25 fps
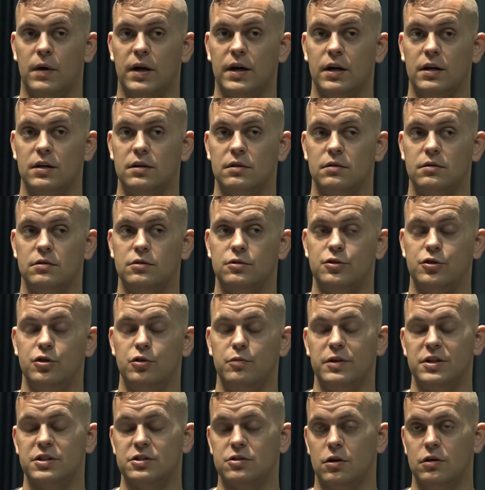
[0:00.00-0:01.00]
I got two
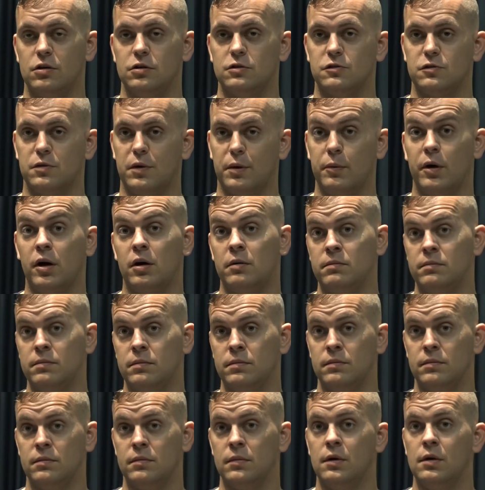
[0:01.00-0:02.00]
missed calls from my mom,
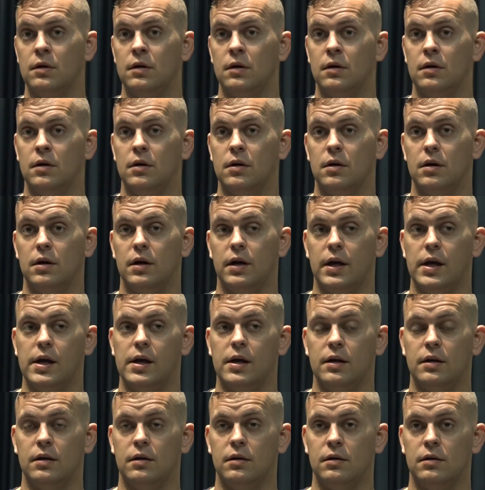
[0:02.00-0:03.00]

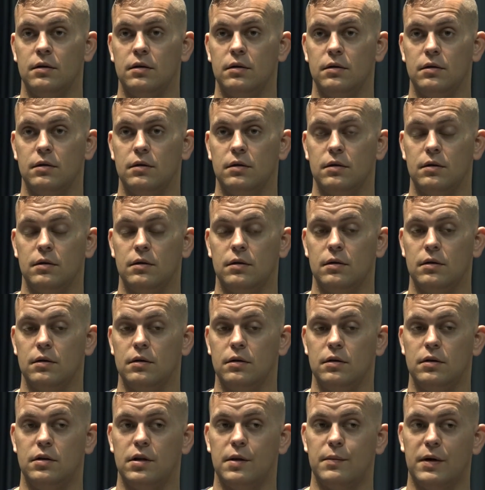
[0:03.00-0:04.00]
and
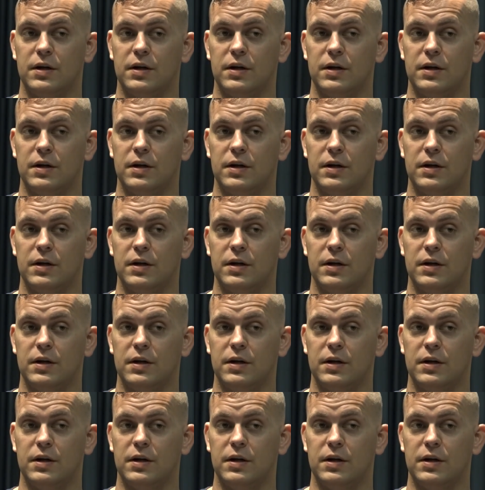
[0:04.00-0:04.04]
then